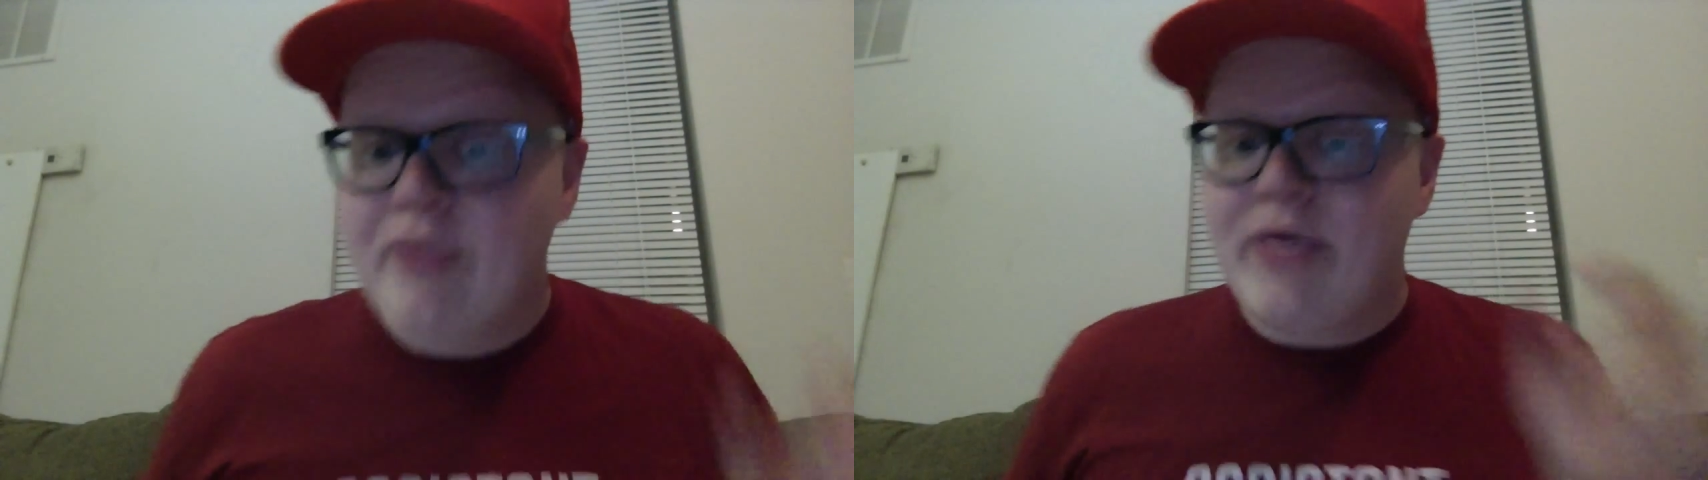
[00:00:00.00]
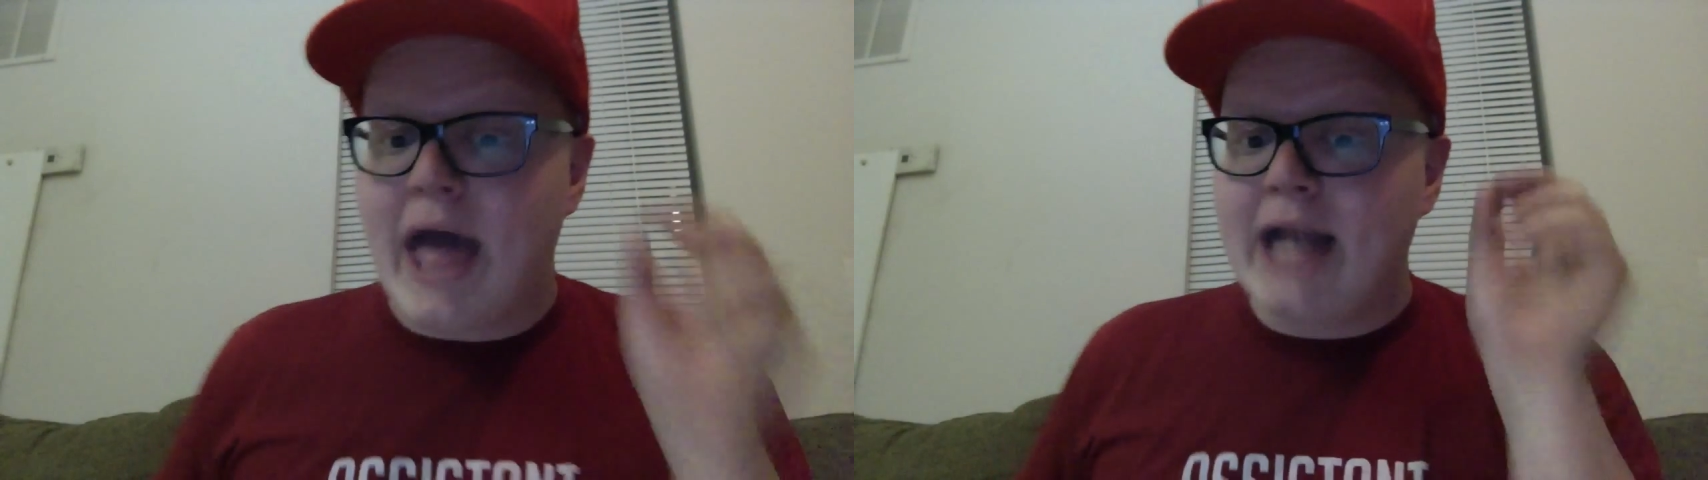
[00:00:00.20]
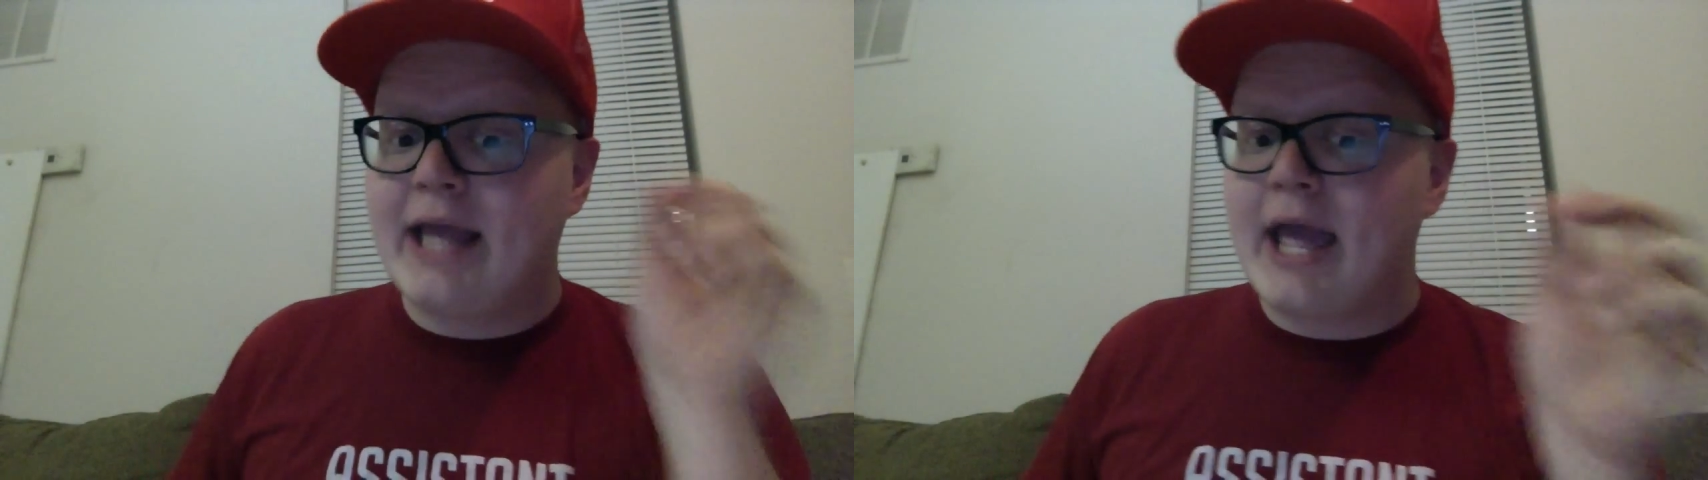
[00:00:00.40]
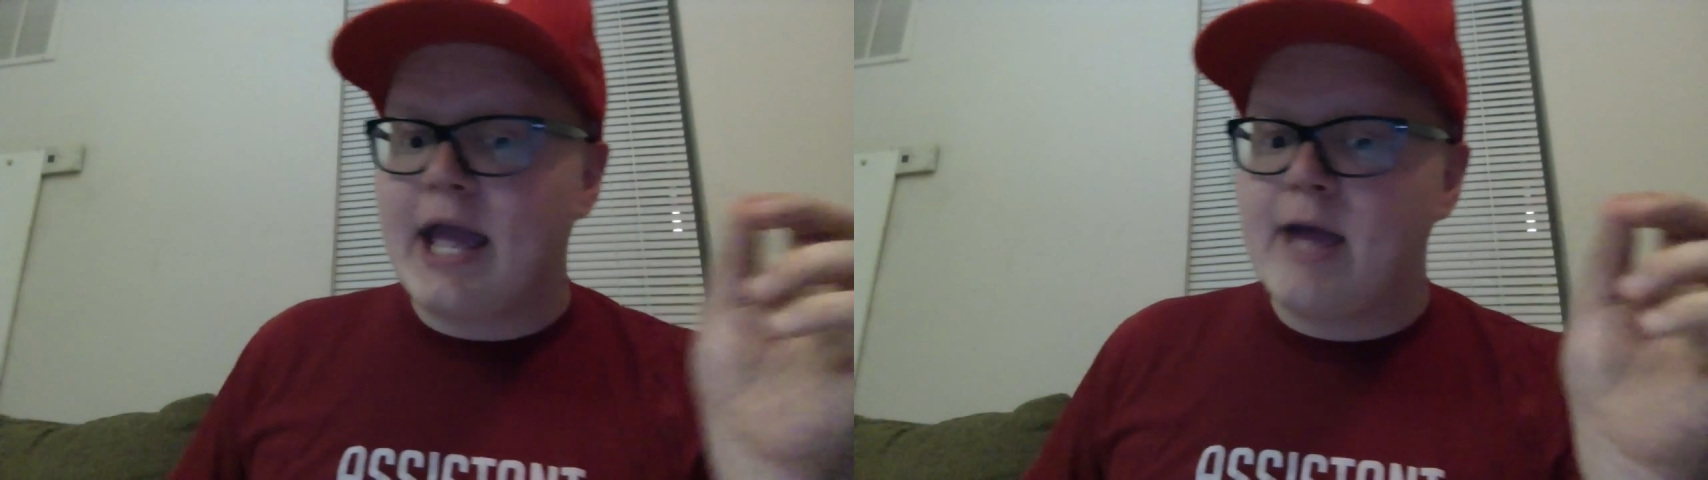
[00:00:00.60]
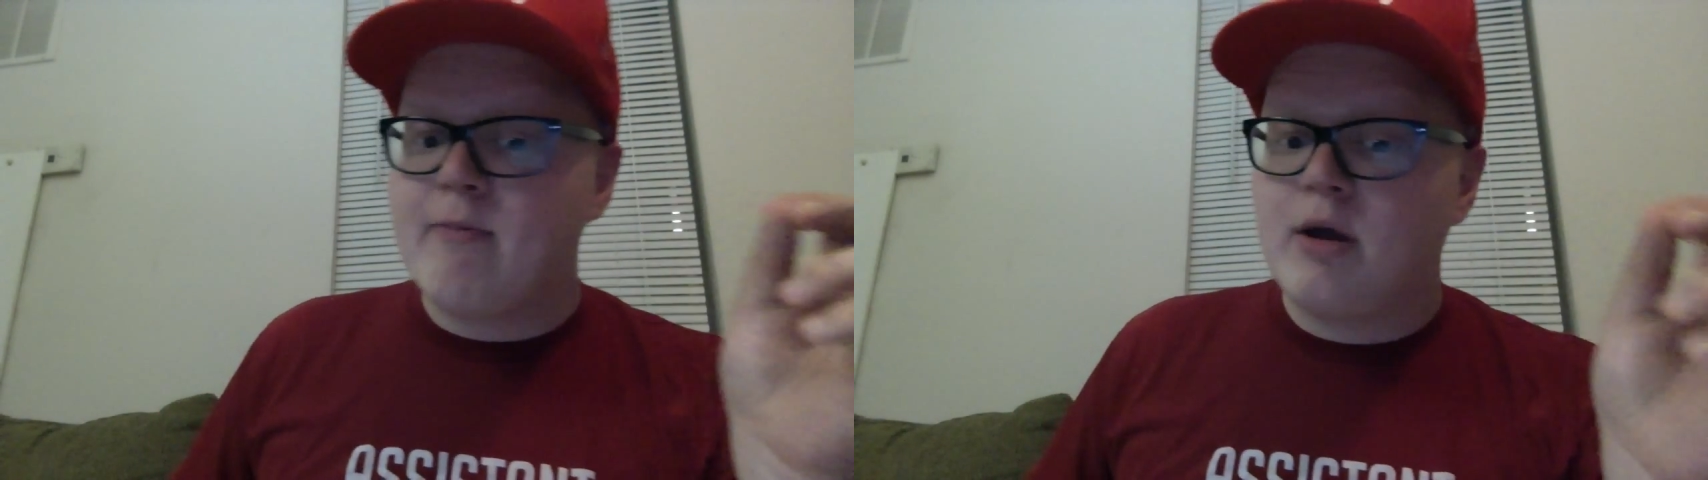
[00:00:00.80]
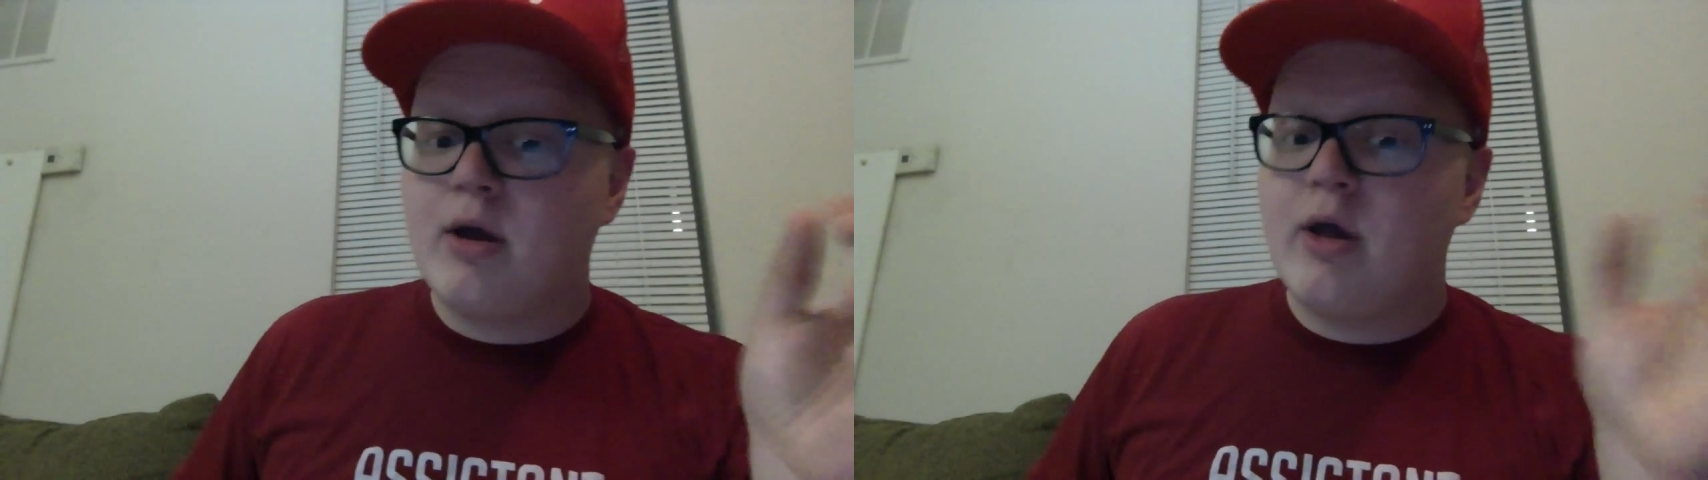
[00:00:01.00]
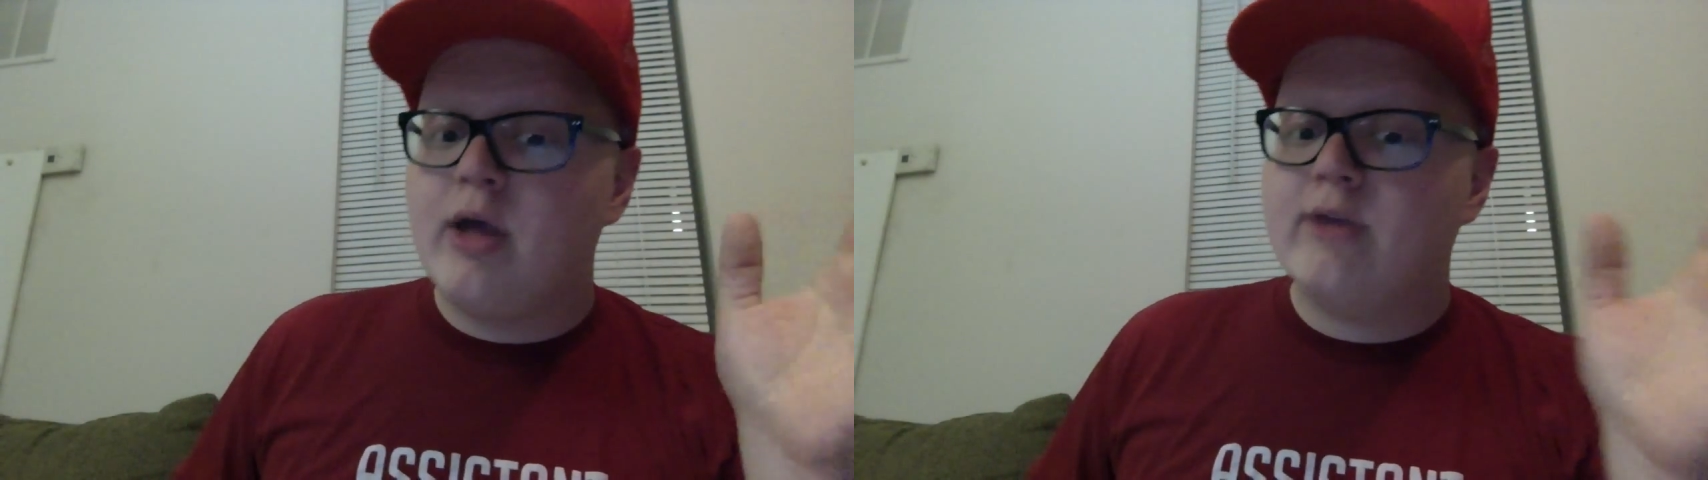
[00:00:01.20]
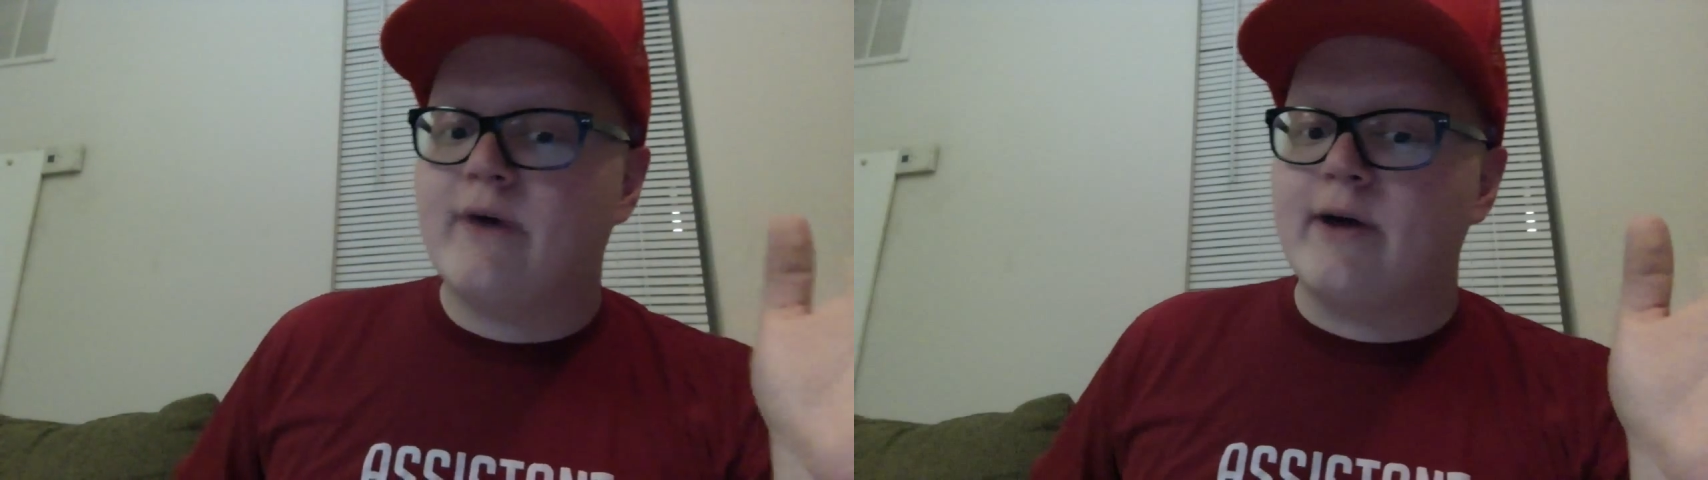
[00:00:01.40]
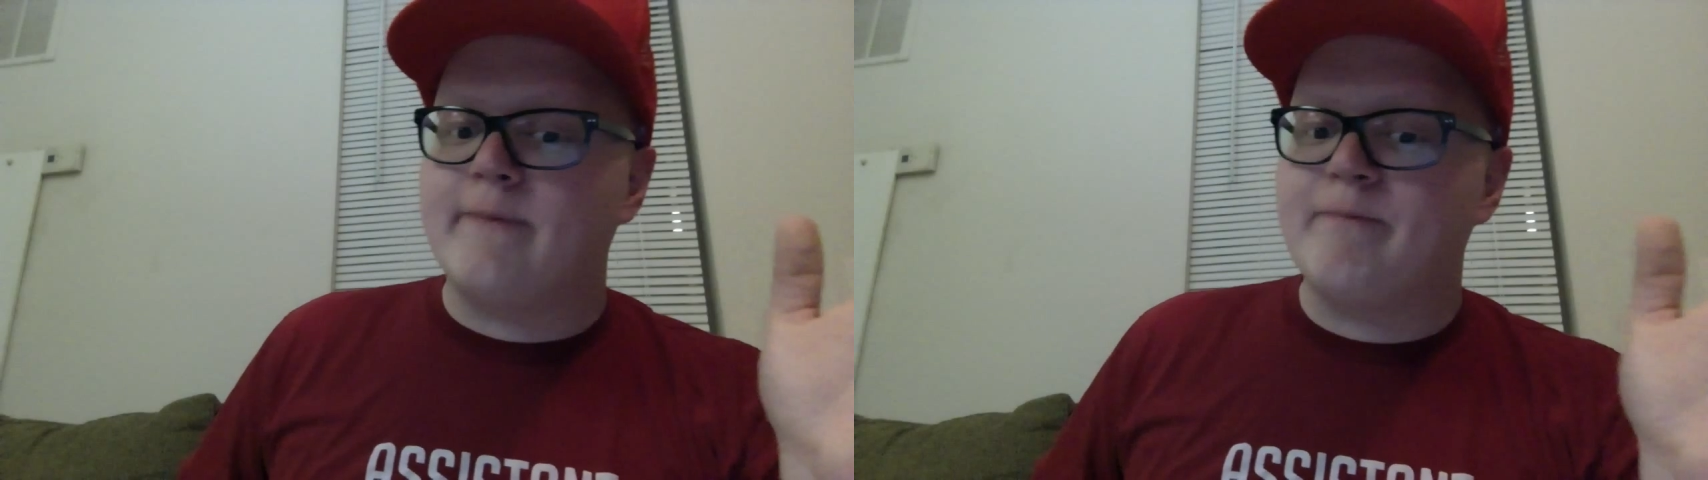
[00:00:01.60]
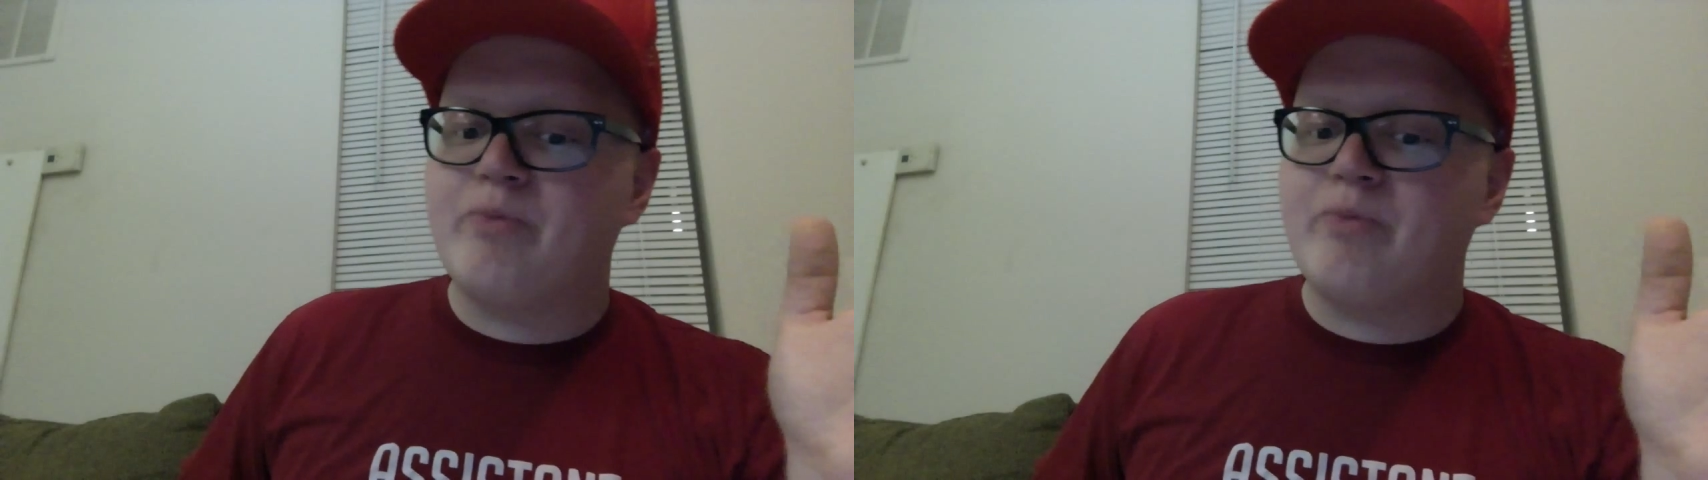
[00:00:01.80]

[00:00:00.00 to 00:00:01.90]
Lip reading: That game is fun.